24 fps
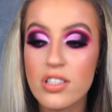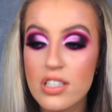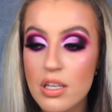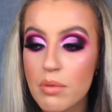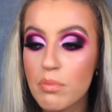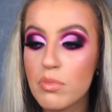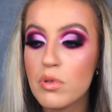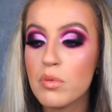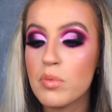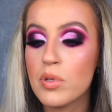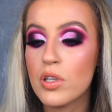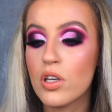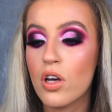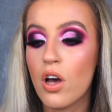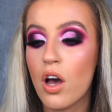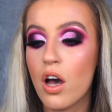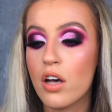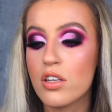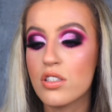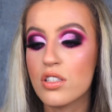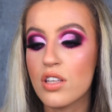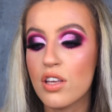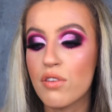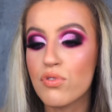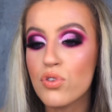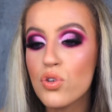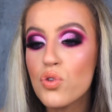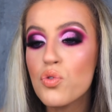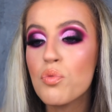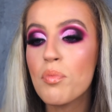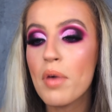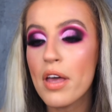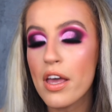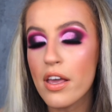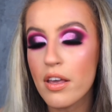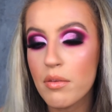simply because if
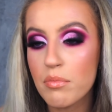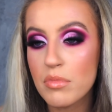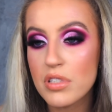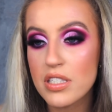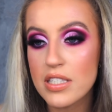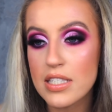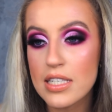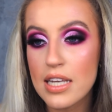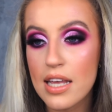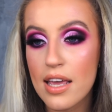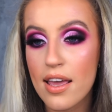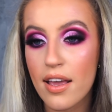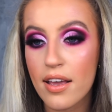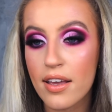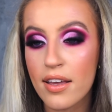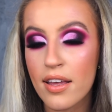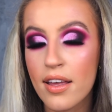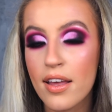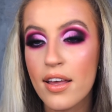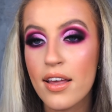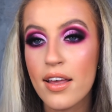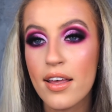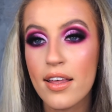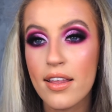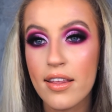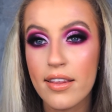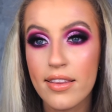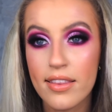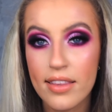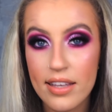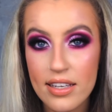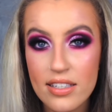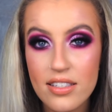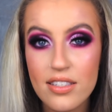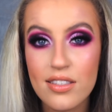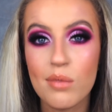you make a mistake,
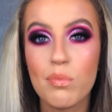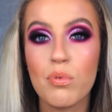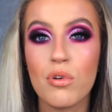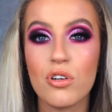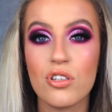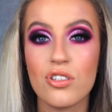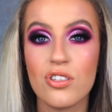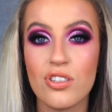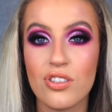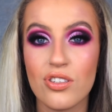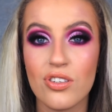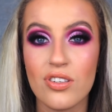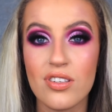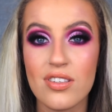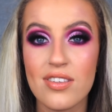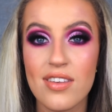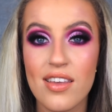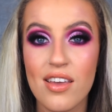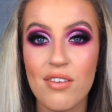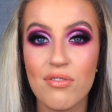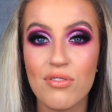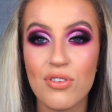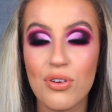this is the brush that's gonna save